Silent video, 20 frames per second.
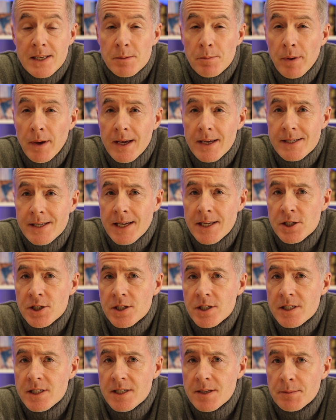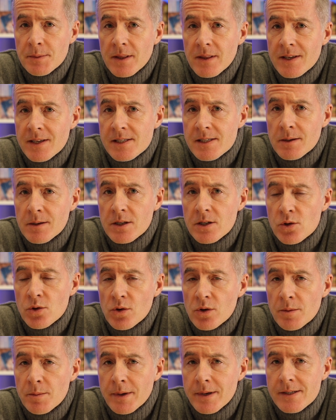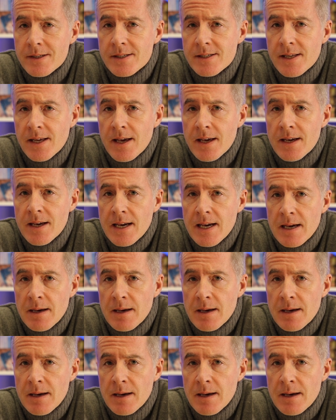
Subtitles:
pay attention to some of the things I'm going to talk about today